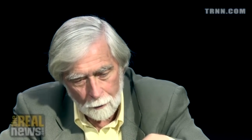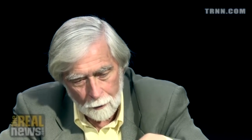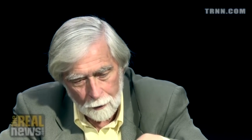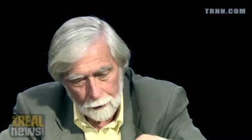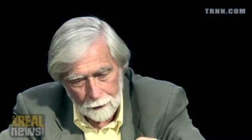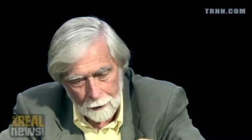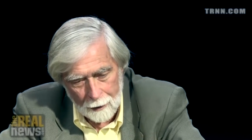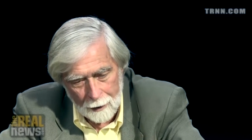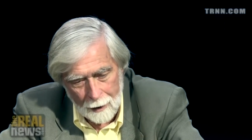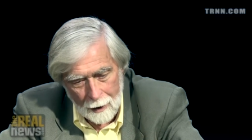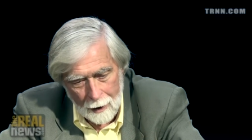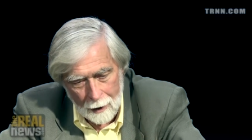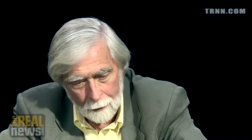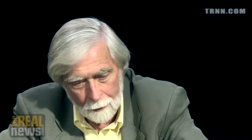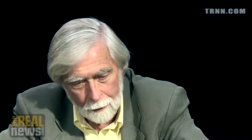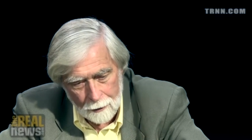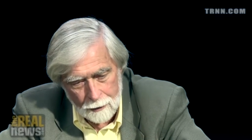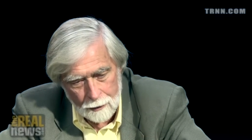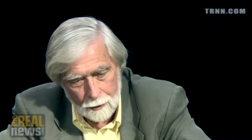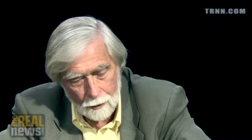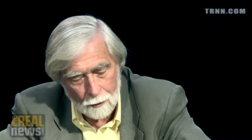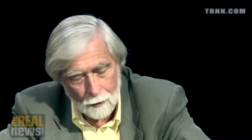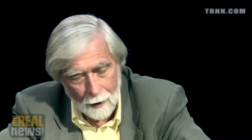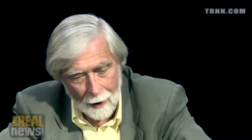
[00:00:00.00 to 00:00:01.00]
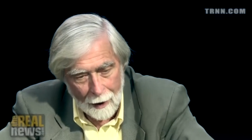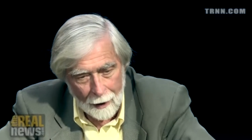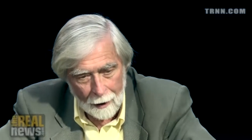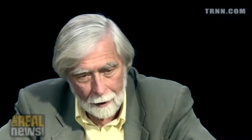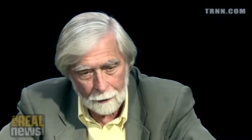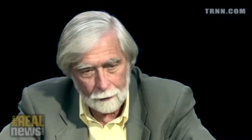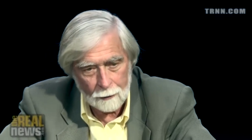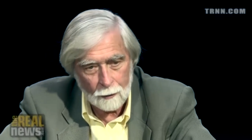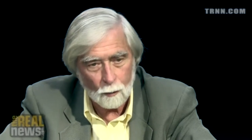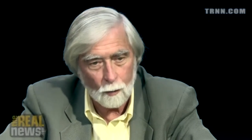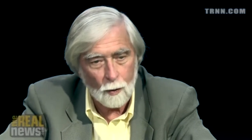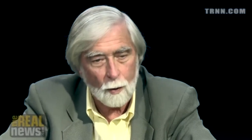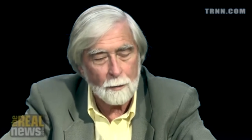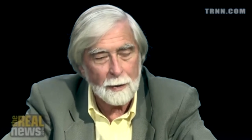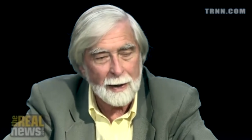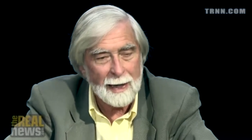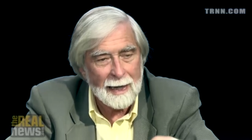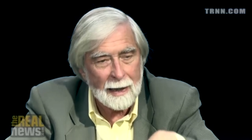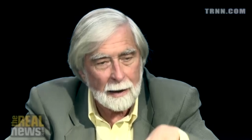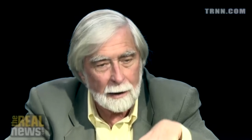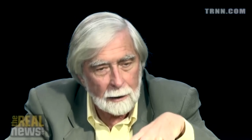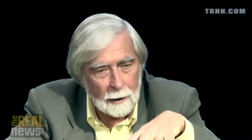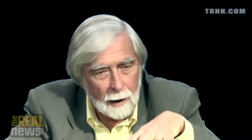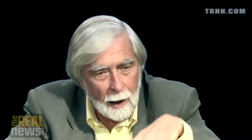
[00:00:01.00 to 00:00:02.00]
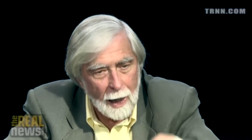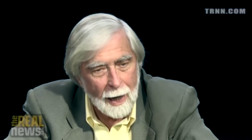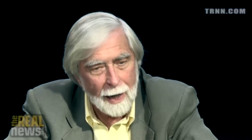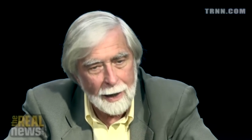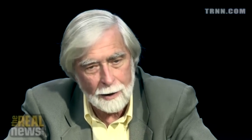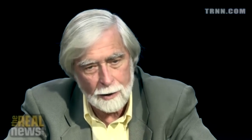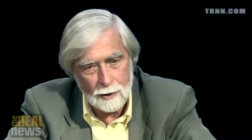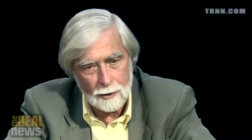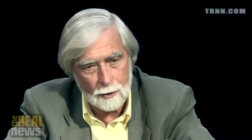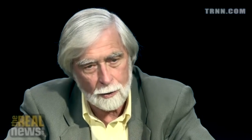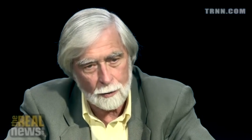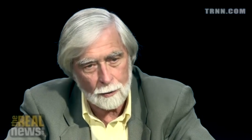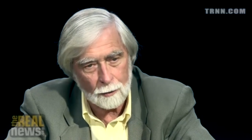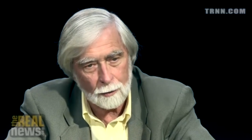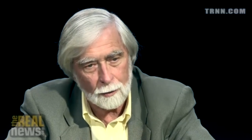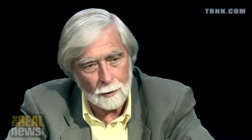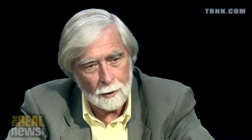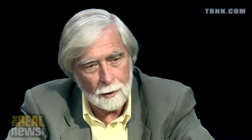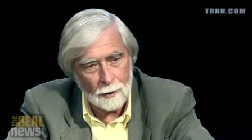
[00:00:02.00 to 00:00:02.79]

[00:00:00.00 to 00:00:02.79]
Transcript: with and I was around were being lied to